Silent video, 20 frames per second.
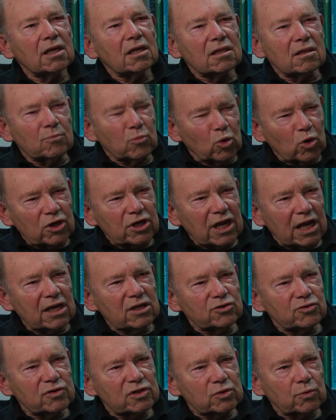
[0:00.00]
The more
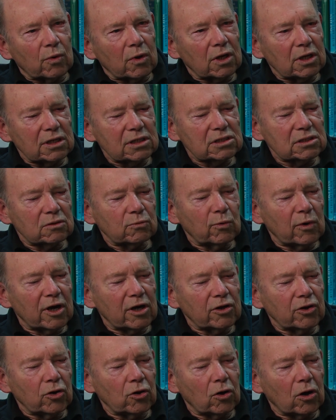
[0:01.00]
dangerous one is the where
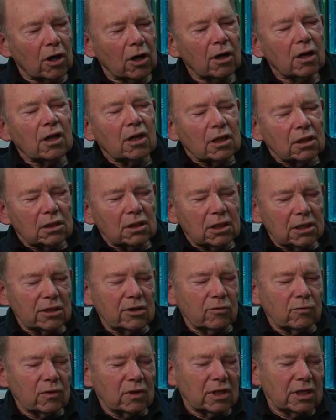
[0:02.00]
you're
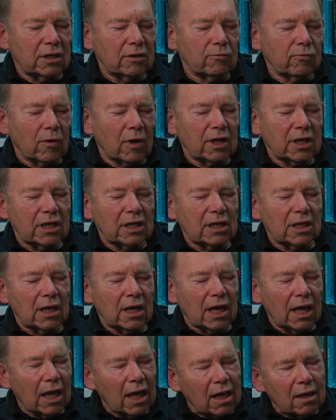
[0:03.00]
literally running
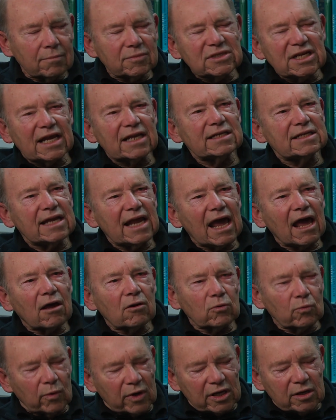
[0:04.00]
um, dead
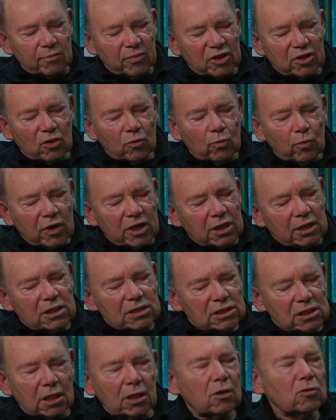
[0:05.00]
downwind, but the wind
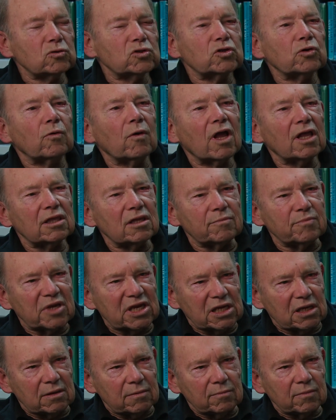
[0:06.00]
is closer on the
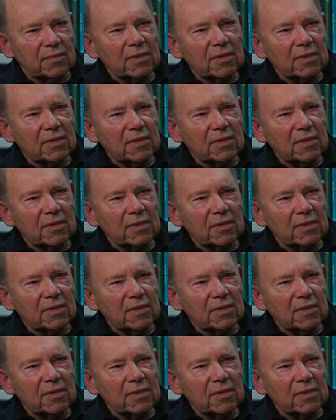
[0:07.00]
beam.